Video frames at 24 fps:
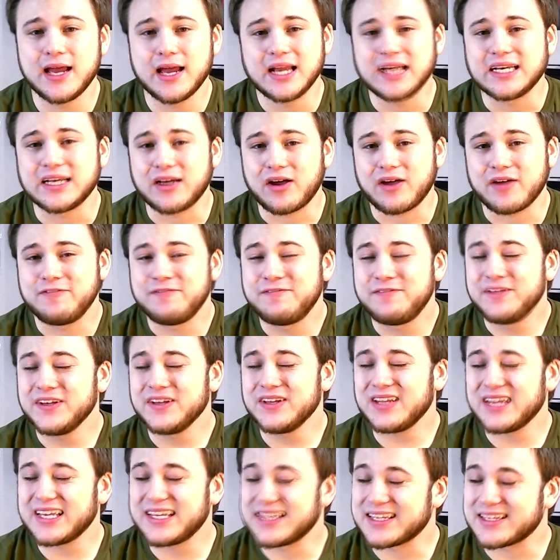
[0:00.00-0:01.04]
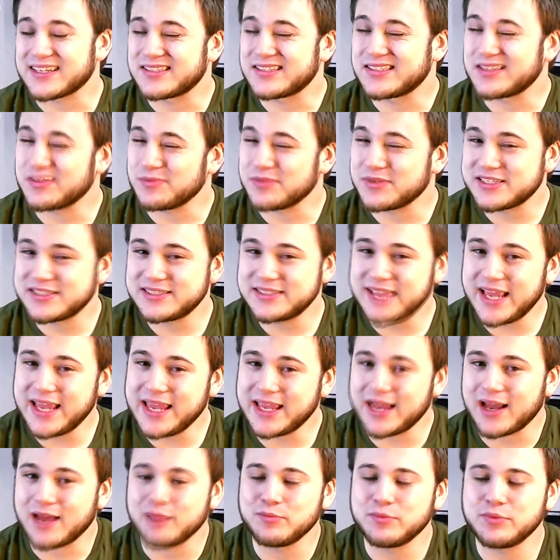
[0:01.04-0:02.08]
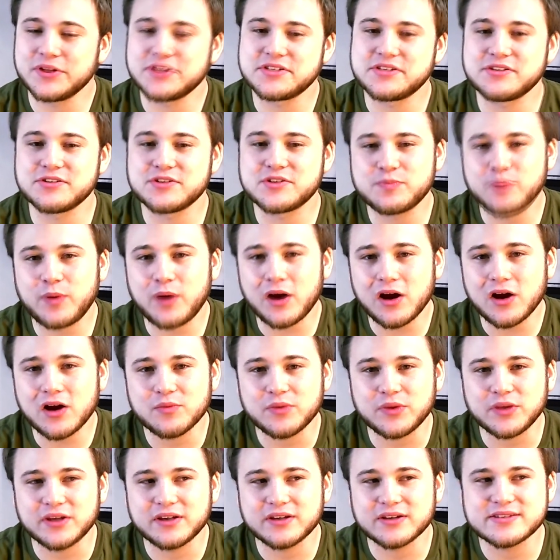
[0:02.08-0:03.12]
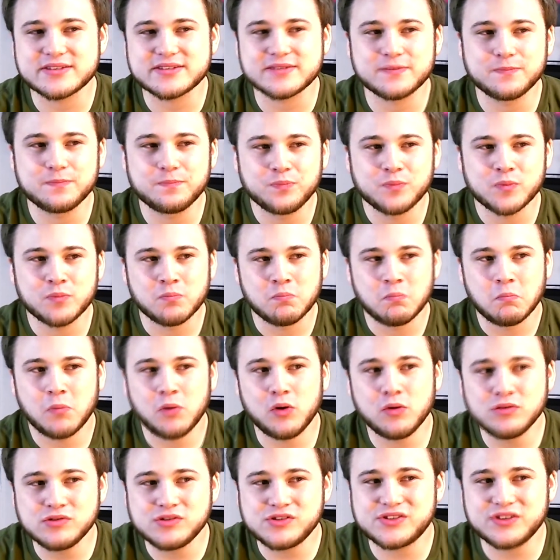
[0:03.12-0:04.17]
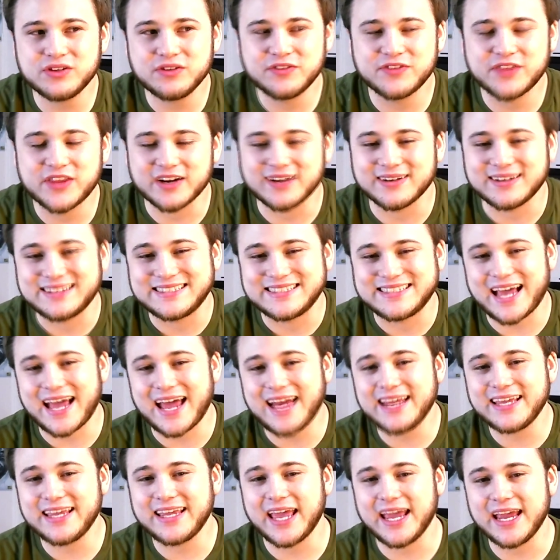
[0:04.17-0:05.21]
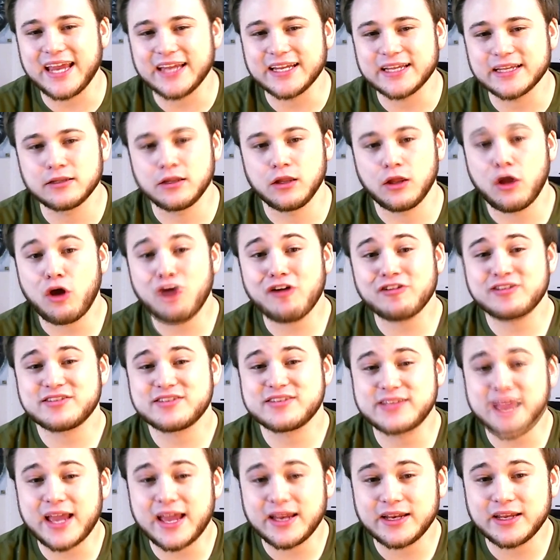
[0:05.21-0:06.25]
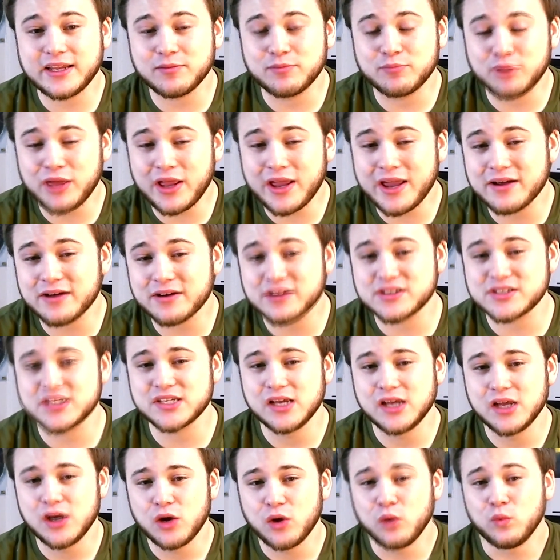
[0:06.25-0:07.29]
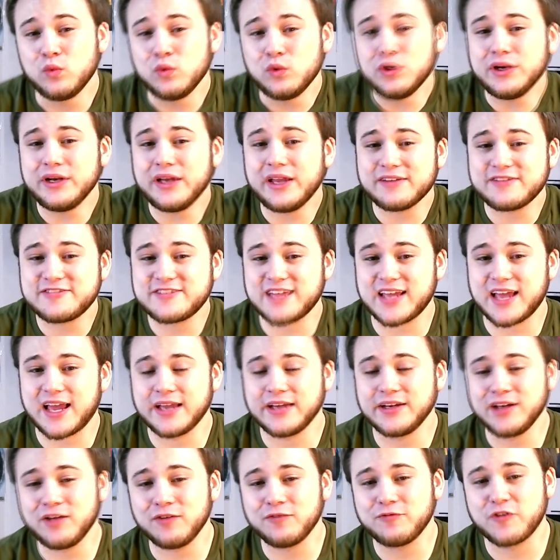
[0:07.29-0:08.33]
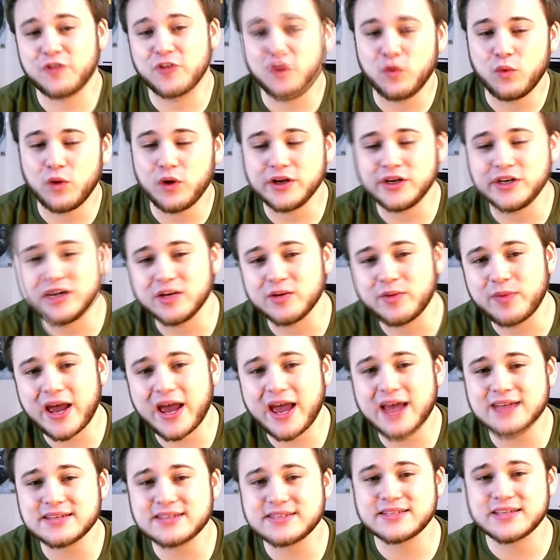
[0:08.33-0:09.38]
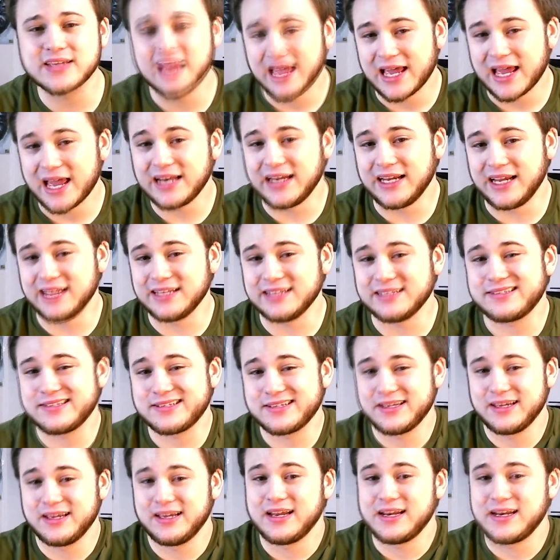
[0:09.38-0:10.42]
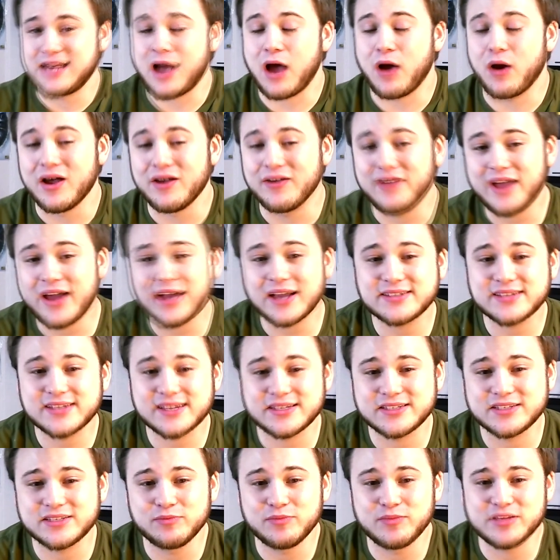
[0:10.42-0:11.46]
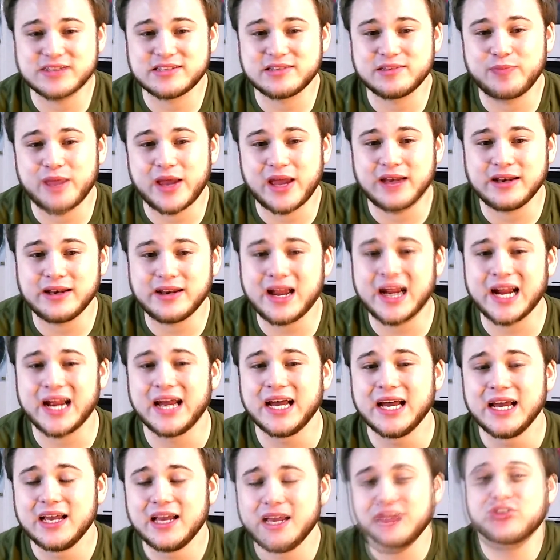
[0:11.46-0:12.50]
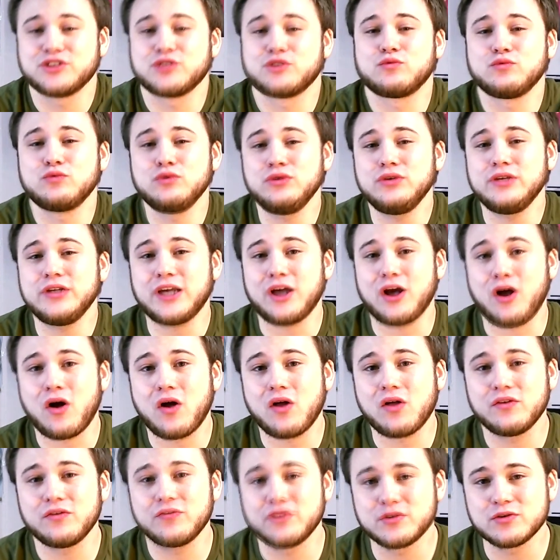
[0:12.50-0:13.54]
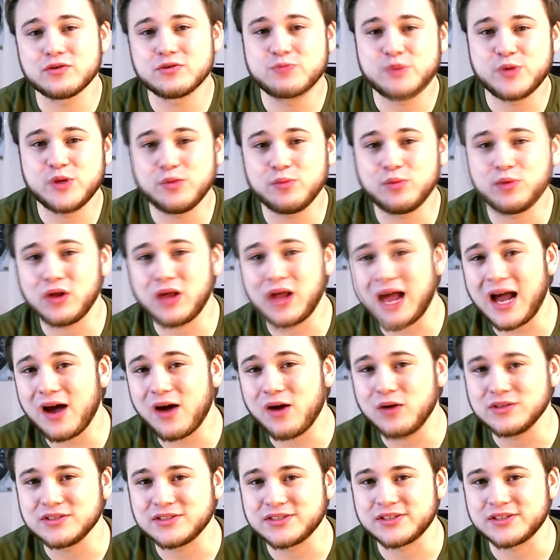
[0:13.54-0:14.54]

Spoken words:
Now I feel like this is a mistake on Blizzard's part because most of their dedicated, long-standing players would have signed up for the one-year pass and hence now have access to Mr. Pandaria. And they're ruling all of those people out.